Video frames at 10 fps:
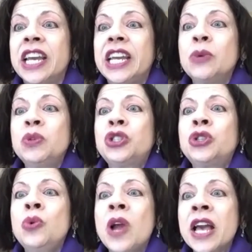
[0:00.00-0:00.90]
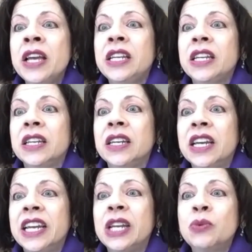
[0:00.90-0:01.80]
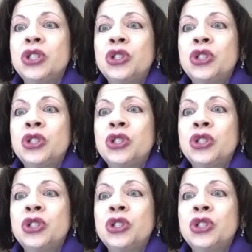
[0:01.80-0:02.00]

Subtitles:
It was too heady. It was